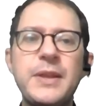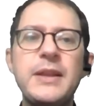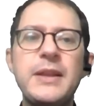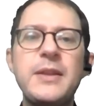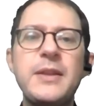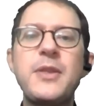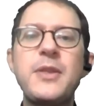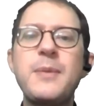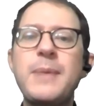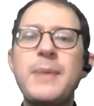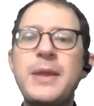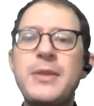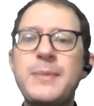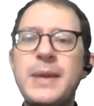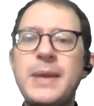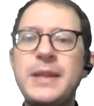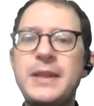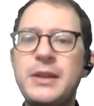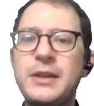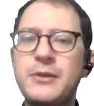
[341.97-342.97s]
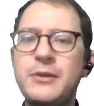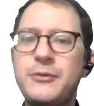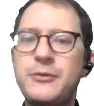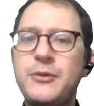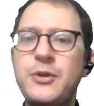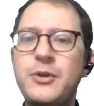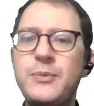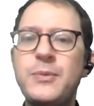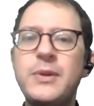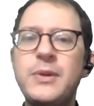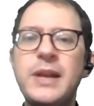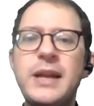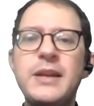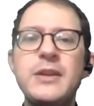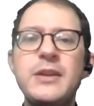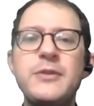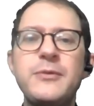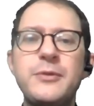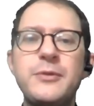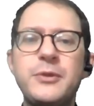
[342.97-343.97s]
The mathematical formula
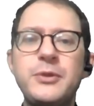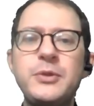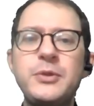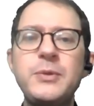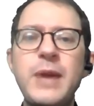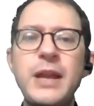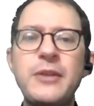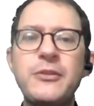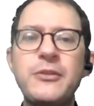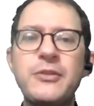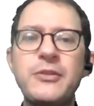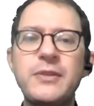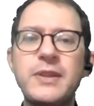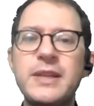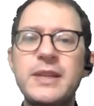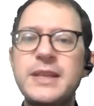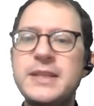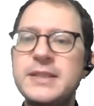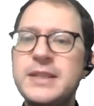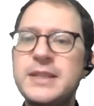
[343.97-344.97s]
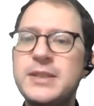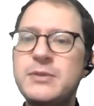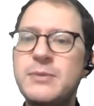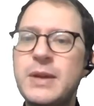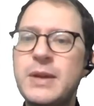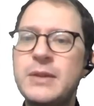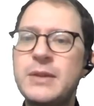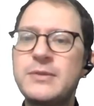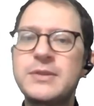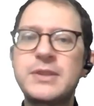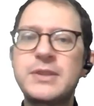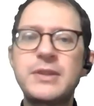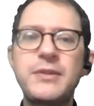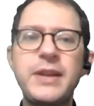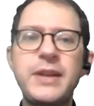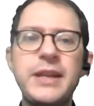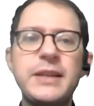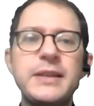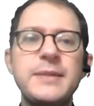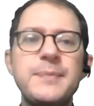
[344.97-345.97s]
for two actions is this one on
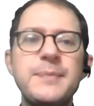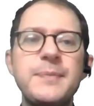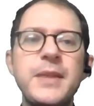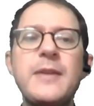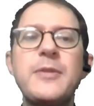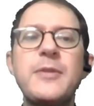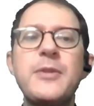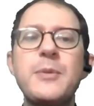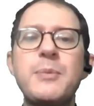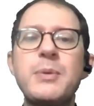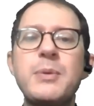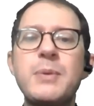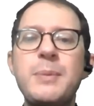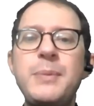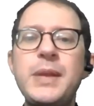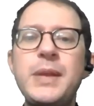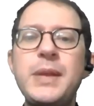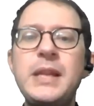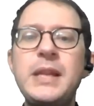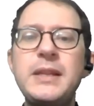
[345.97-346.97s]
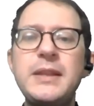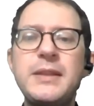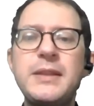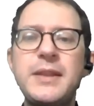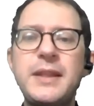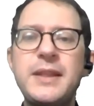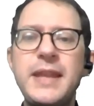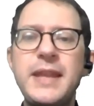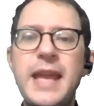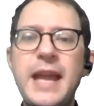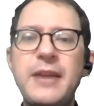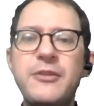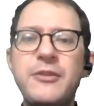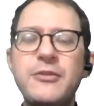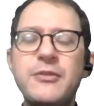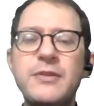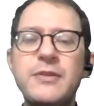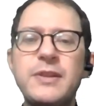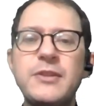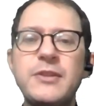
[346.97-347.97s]
screen. The probability that the
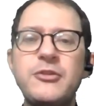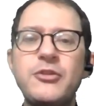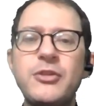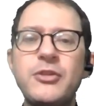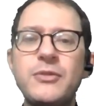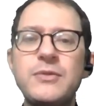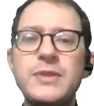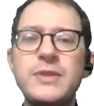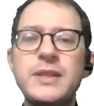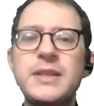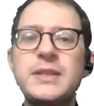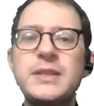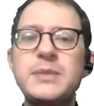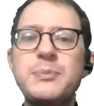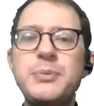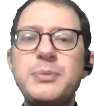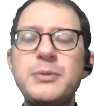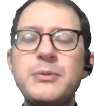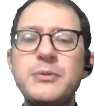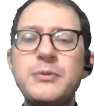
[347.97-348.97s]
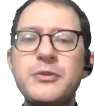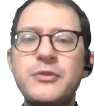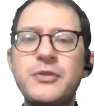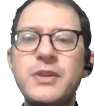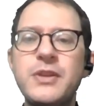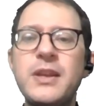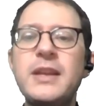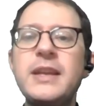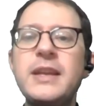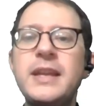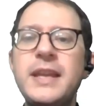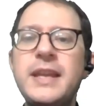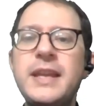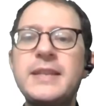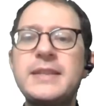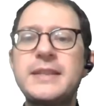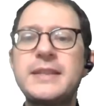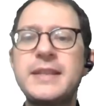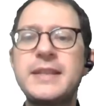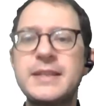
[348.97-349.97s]
action chosen is push
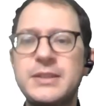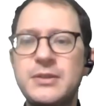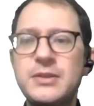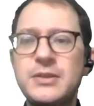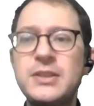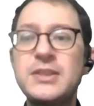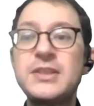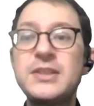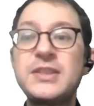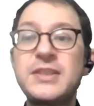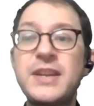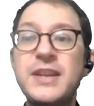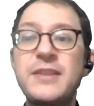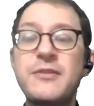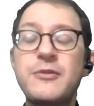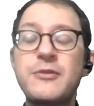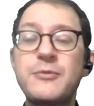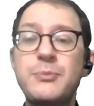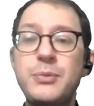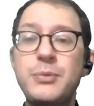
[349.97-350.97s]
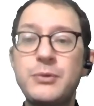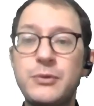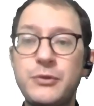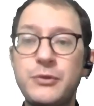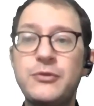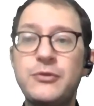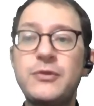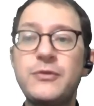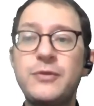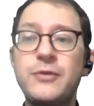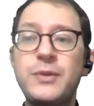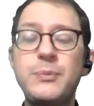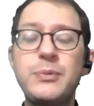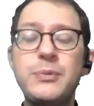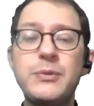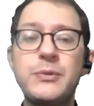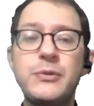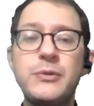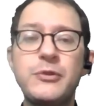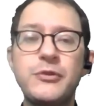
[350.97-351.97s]
is the associated strength of push, V
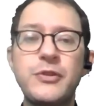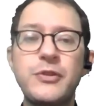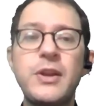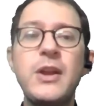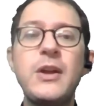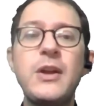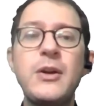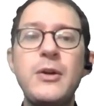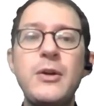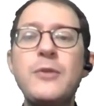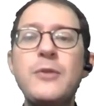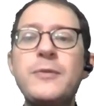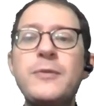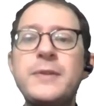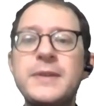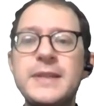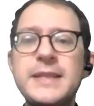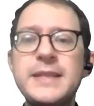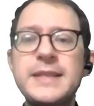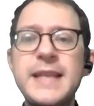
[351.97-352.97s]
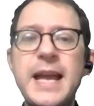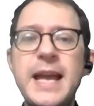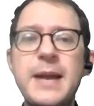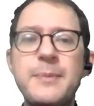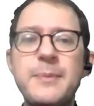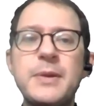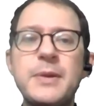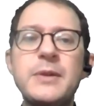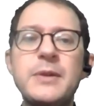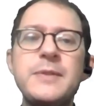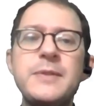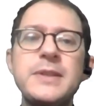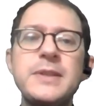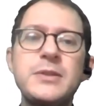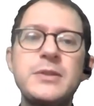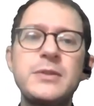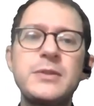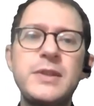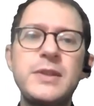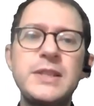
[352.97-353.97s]
push, over the sum of the
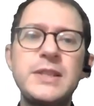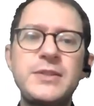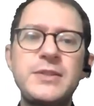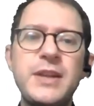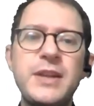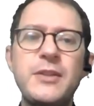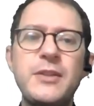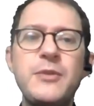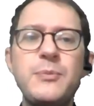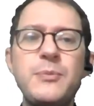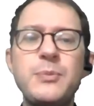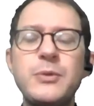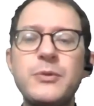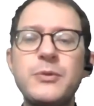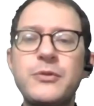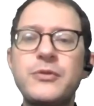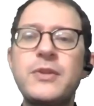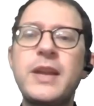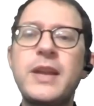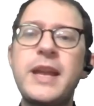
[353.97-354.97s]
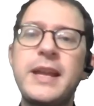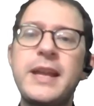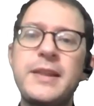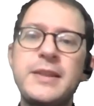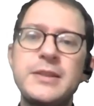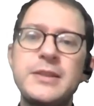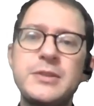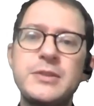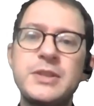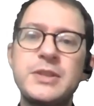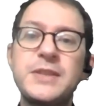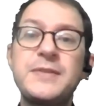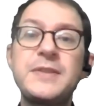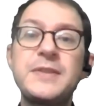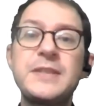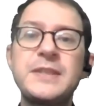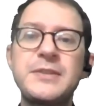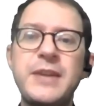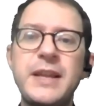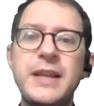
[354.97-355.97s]
associated strength of push and the
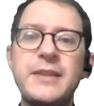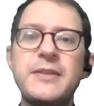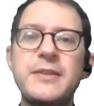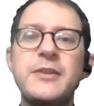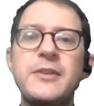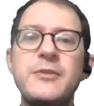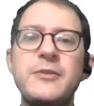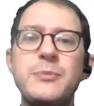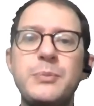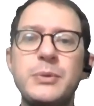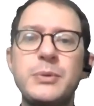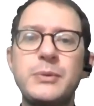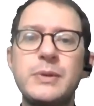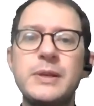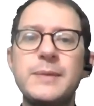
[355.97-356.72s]
associated strength of pull.